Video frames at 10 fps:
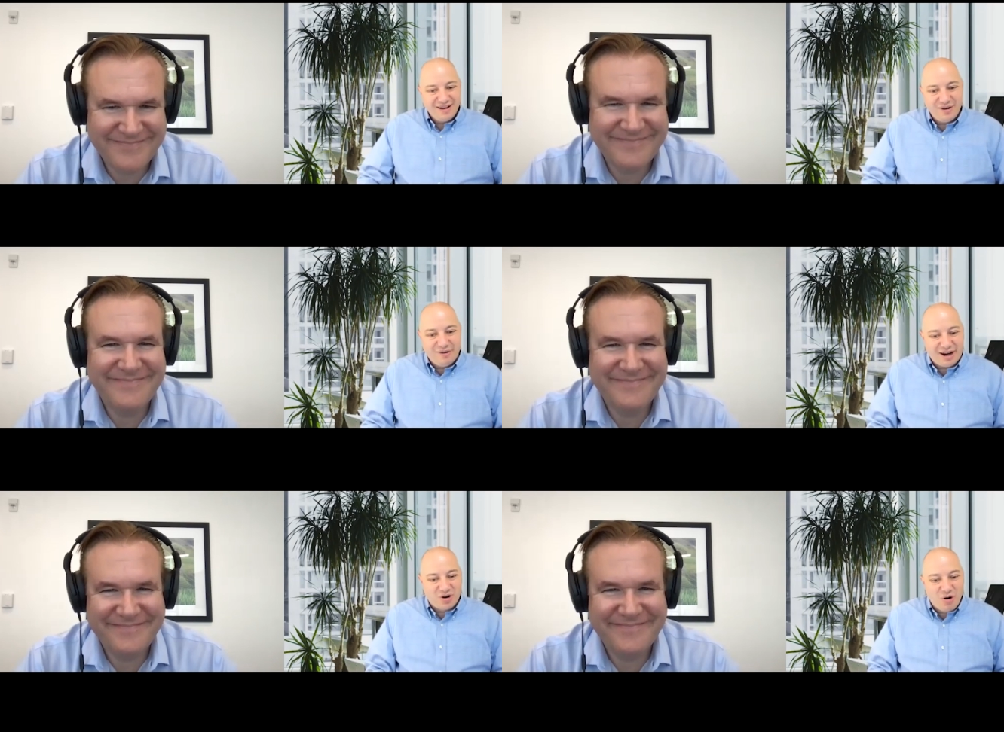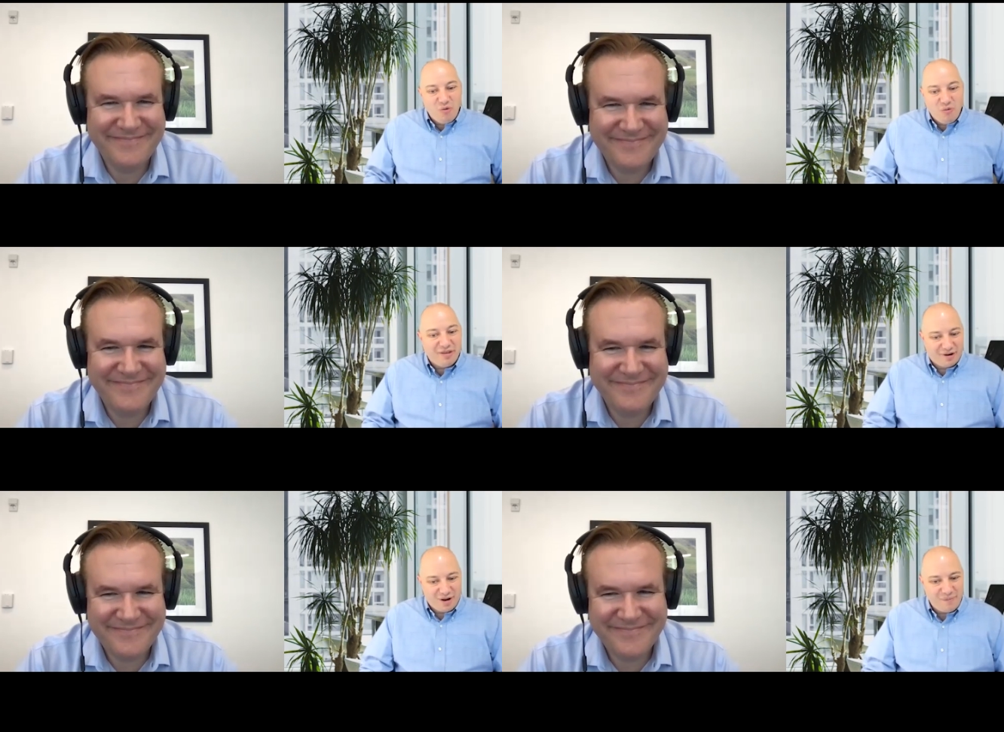Speaker 1: you know i can grow
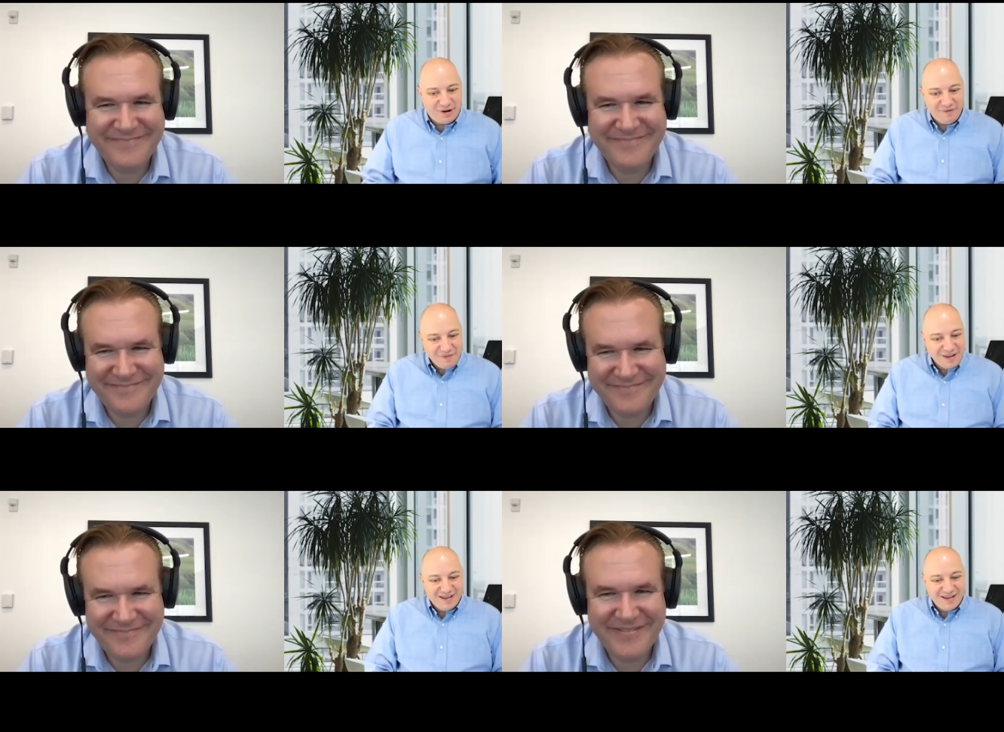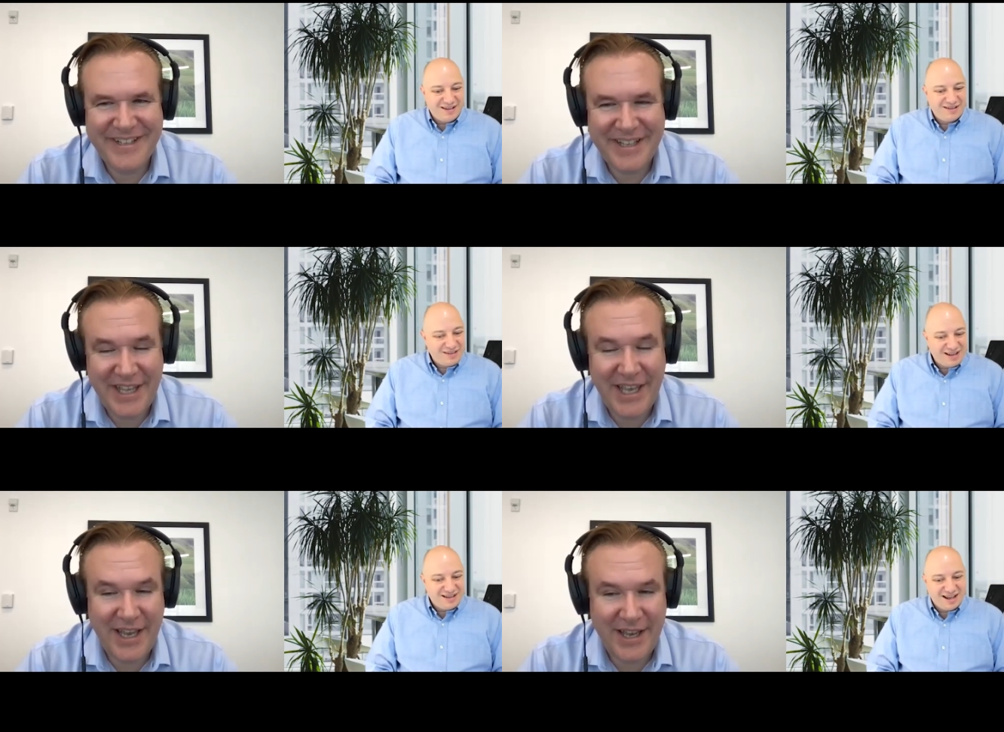with the company so
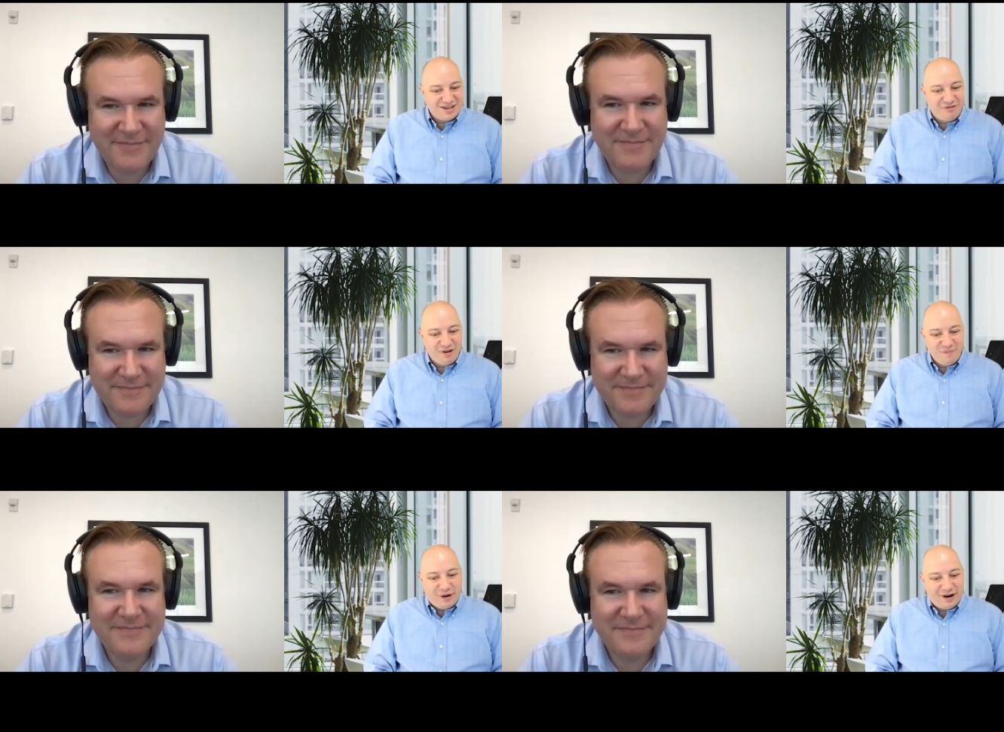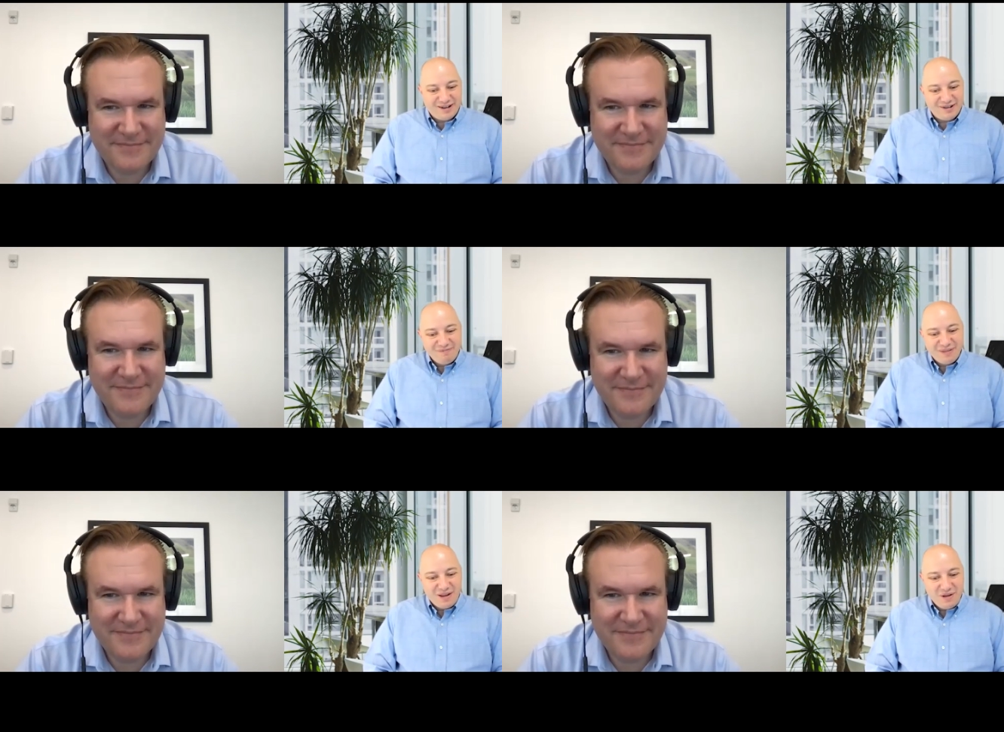yeah. that's, that's the part
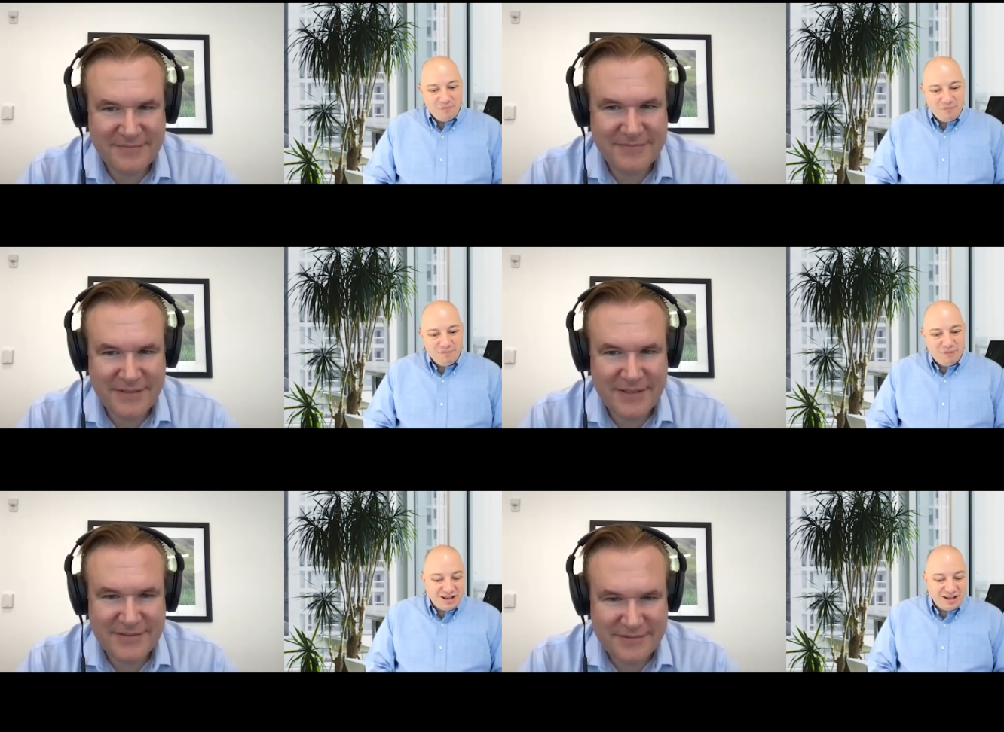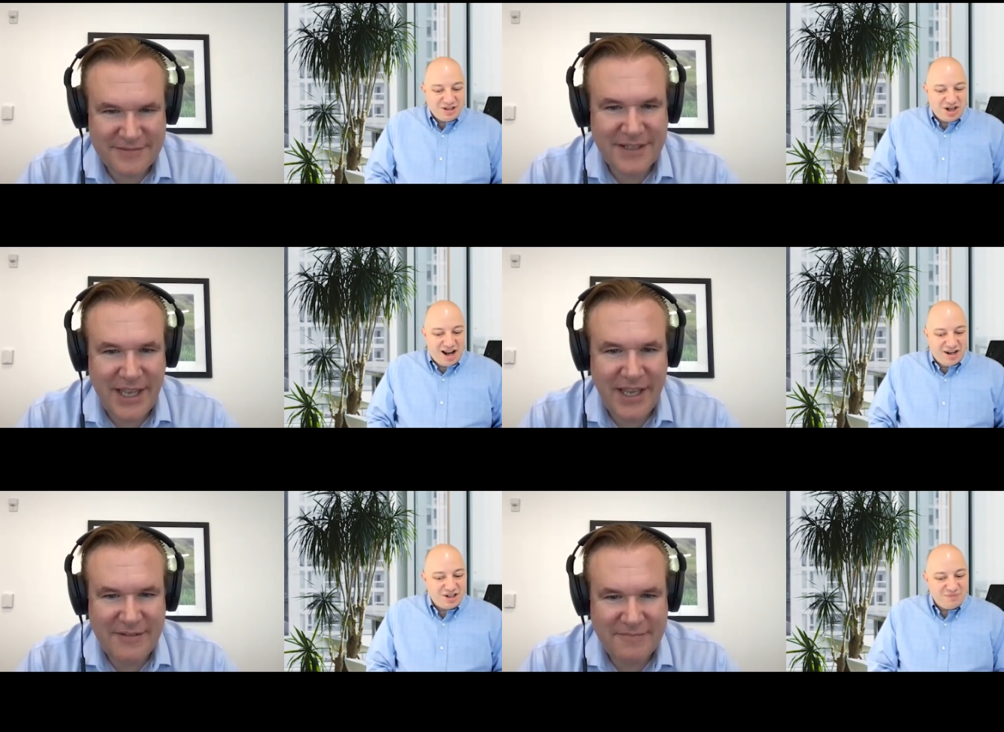
Speaker 2: but it's a yeah.
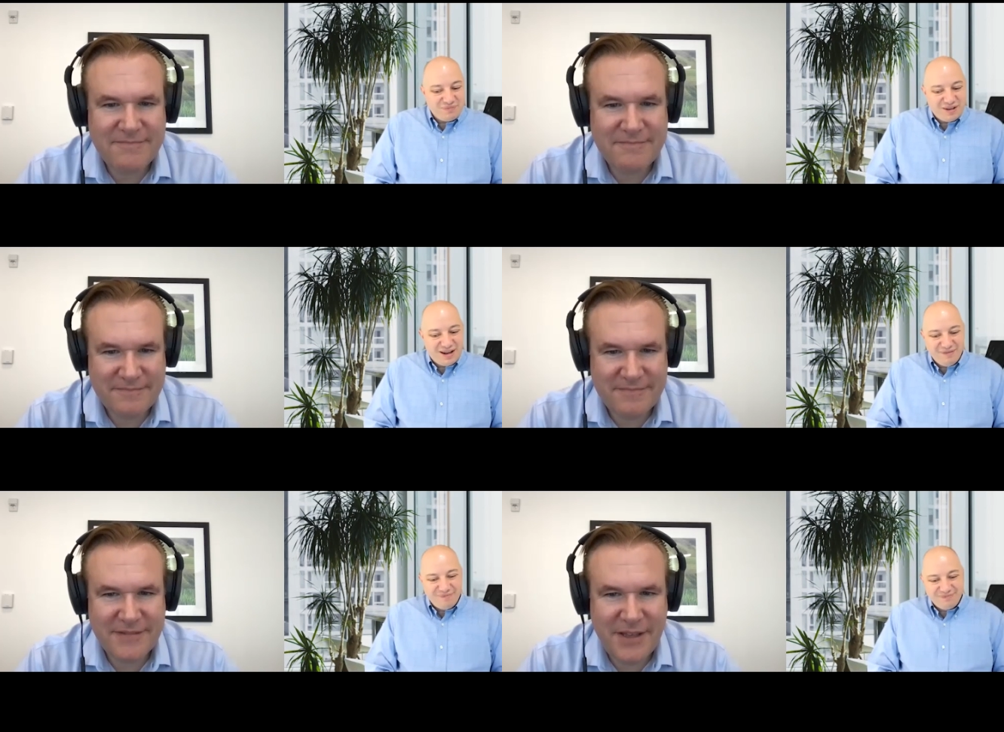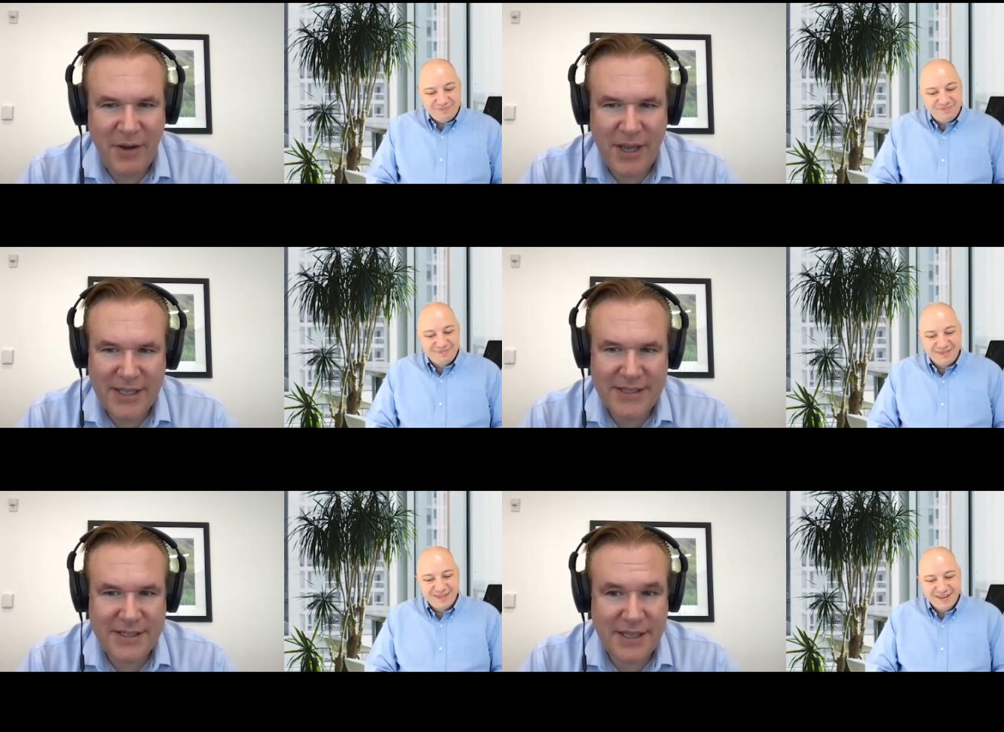challenge no, I can
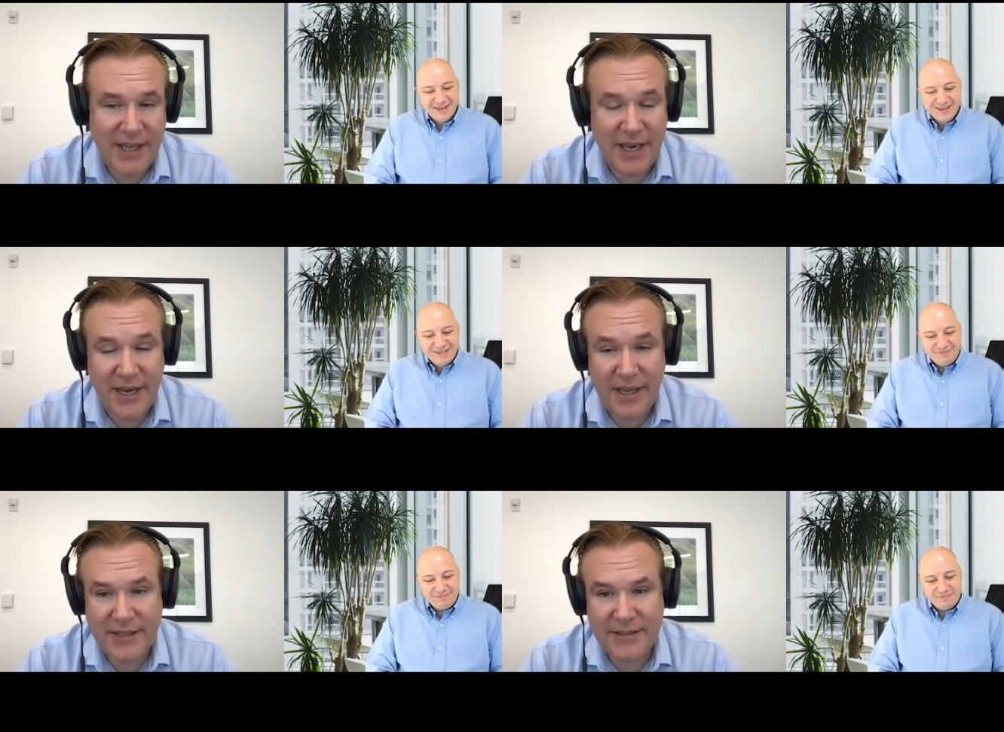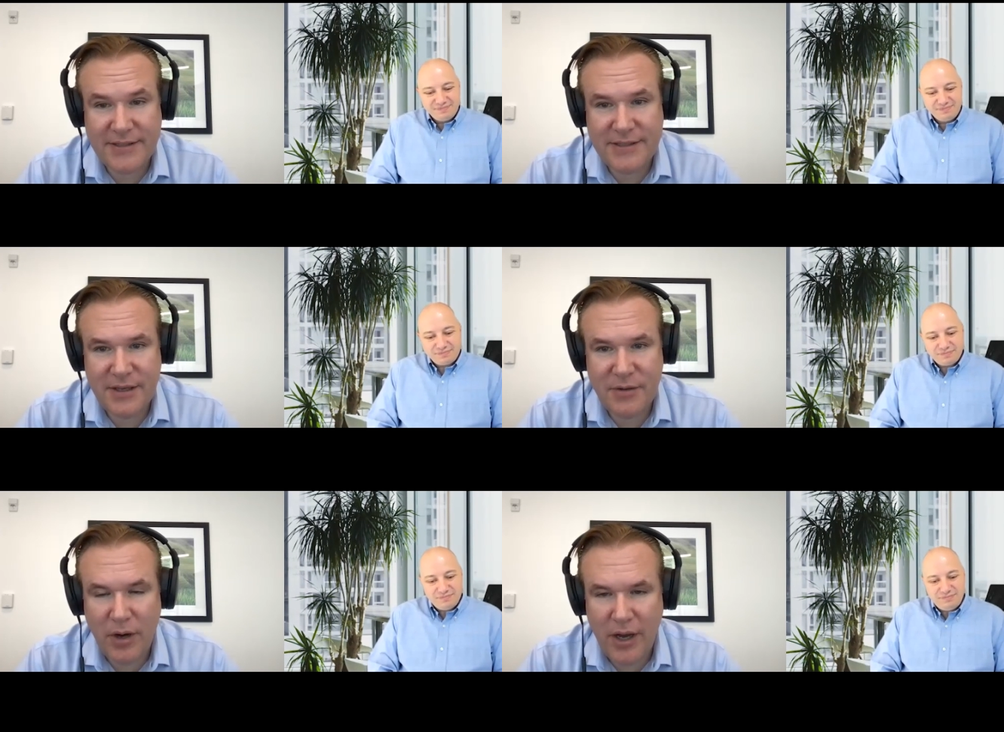see that, and I can see
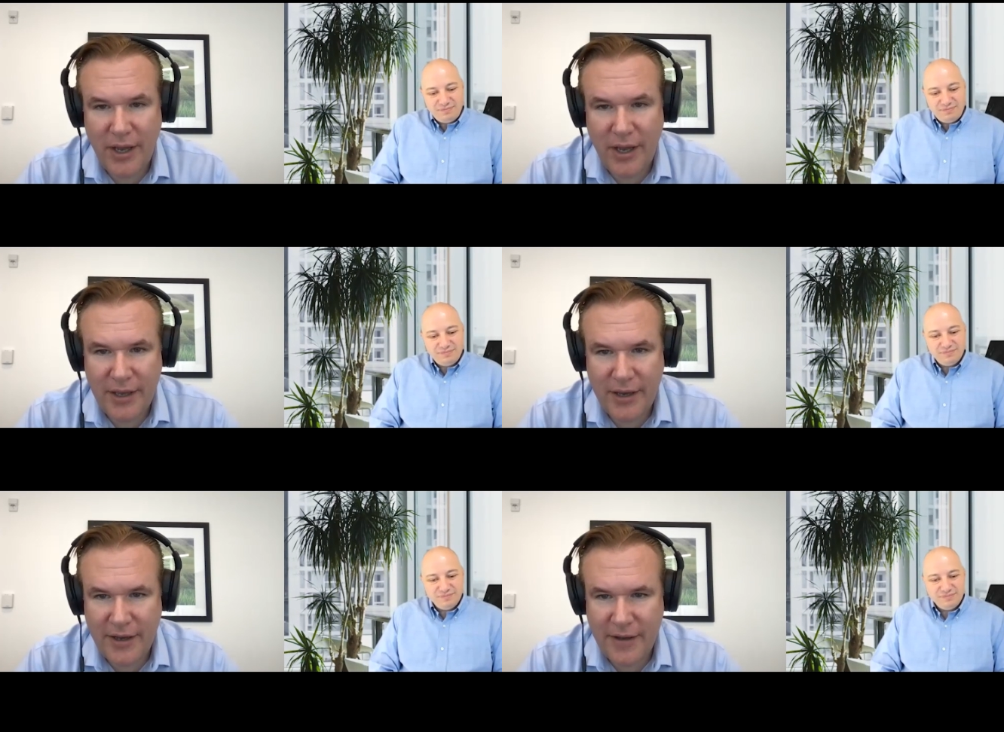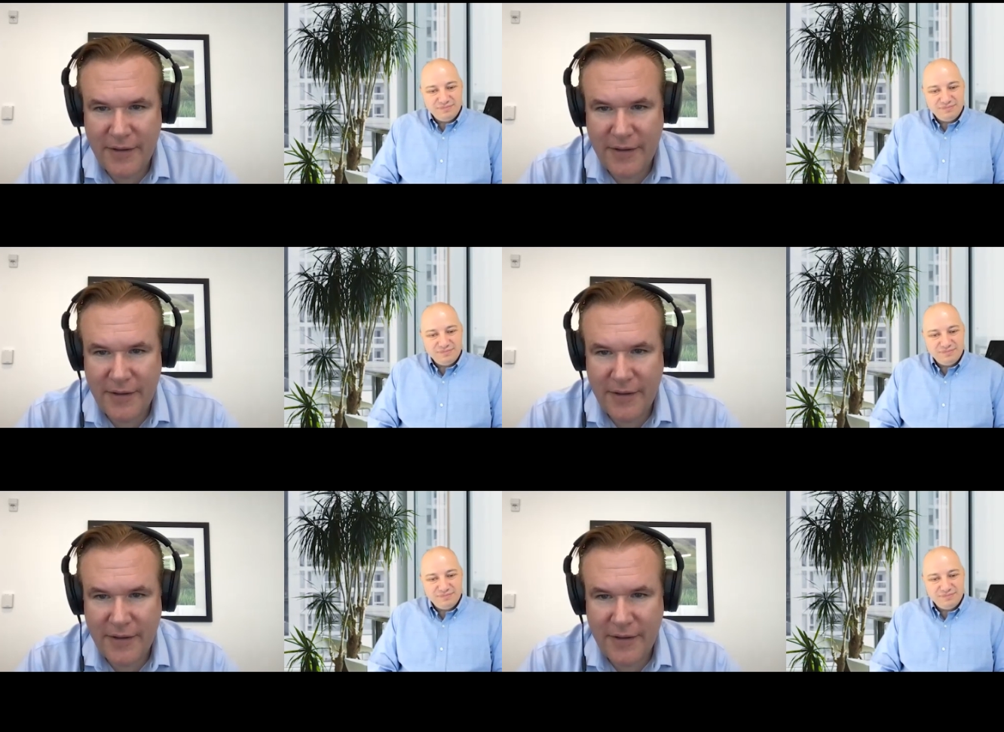why uh,